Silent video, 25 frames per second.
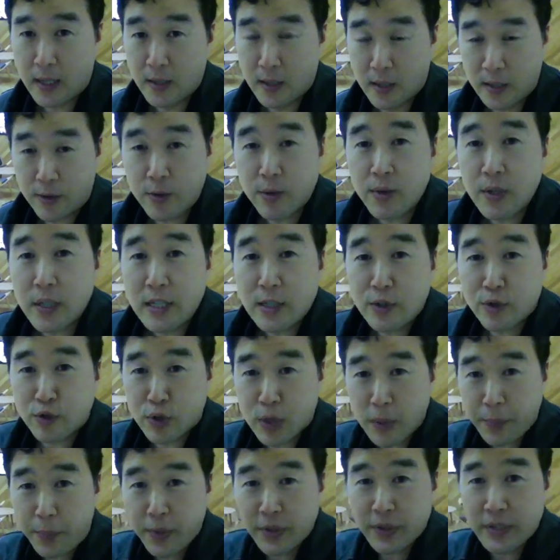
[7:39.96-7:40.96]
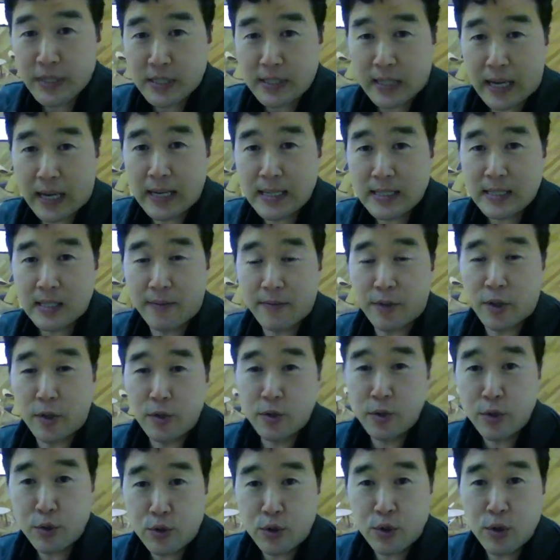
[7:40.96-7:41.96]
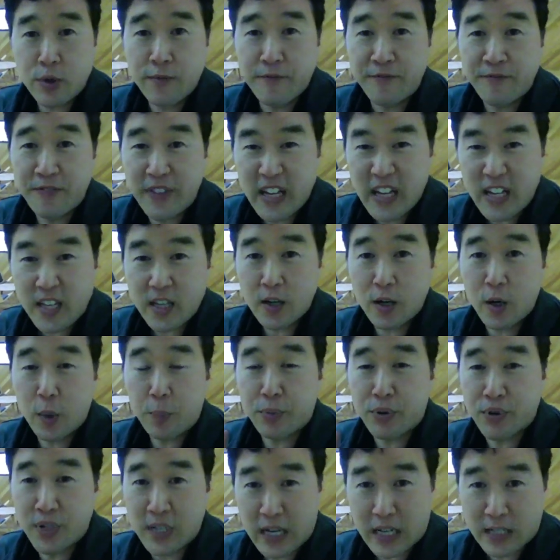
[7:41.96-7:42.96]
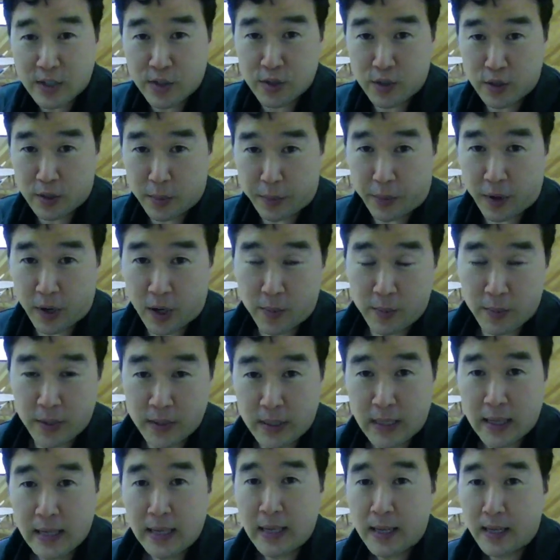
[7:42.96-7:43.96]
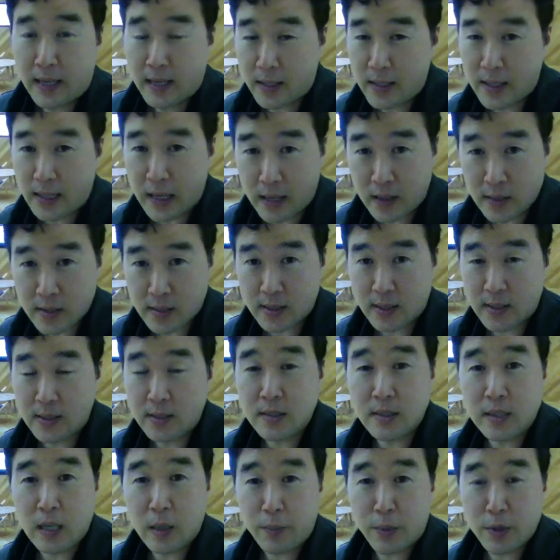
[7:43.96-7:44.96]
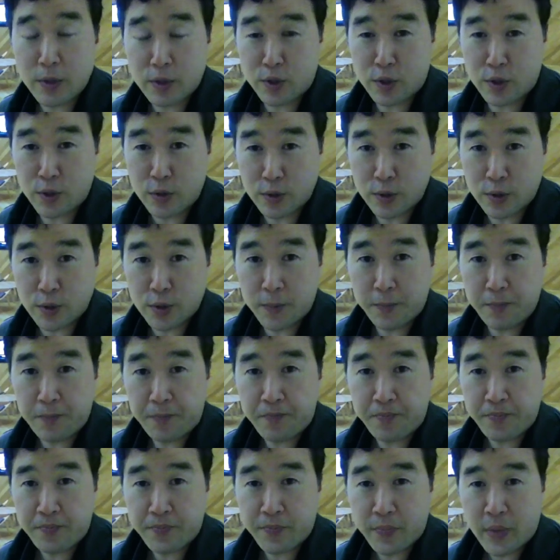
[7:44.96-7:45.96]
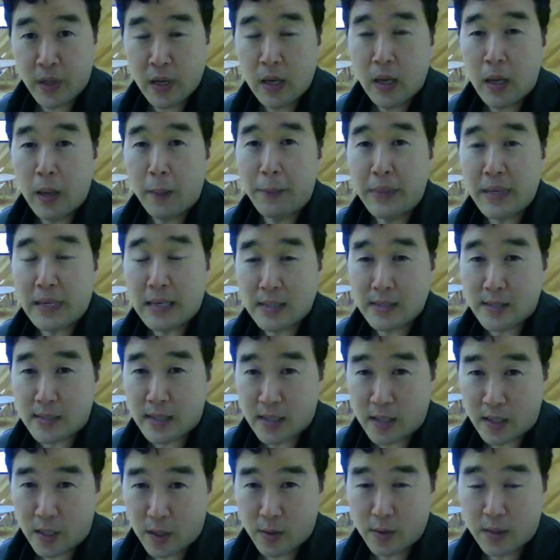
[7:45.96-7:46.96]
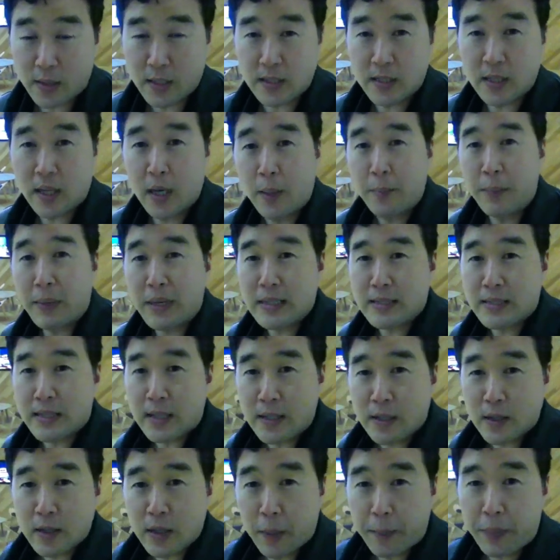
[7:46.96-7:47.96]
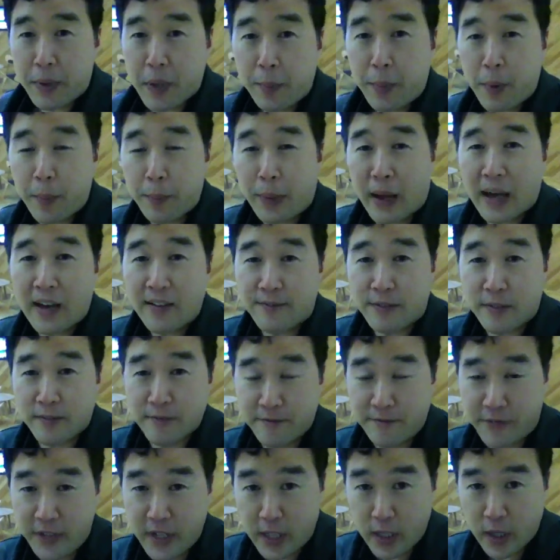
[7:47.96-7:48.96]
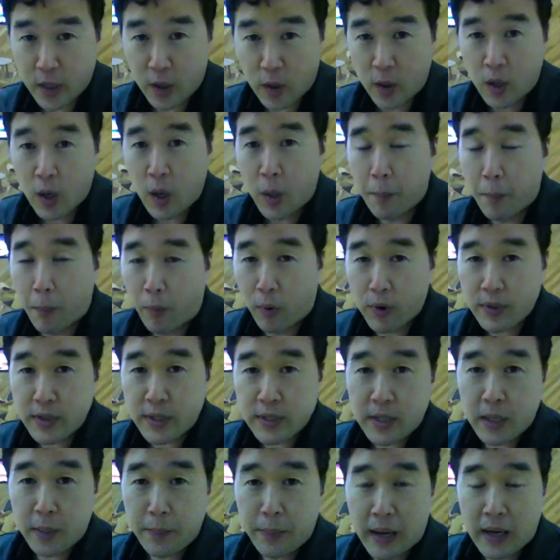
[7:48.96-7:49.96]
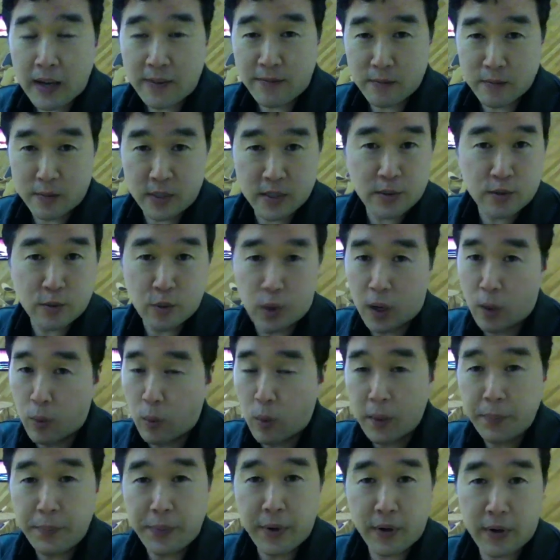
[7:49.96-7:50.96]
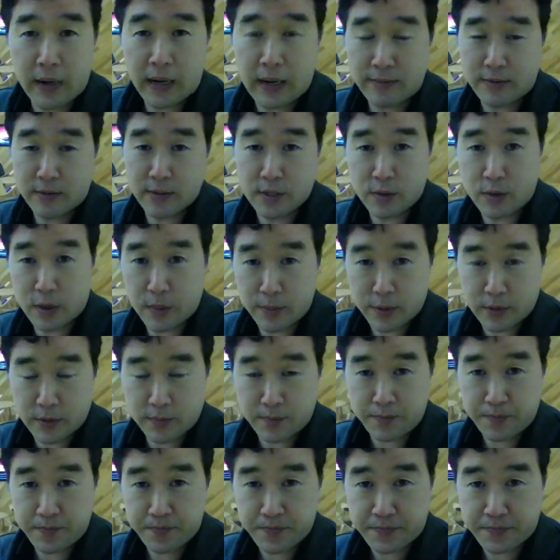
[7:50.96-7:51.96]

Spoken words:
literally tripled the size of their YouTube video production department in-house in Zappos shoes because they know this. Because they know that people buy from video more than they buy from just a 1-paragraph description.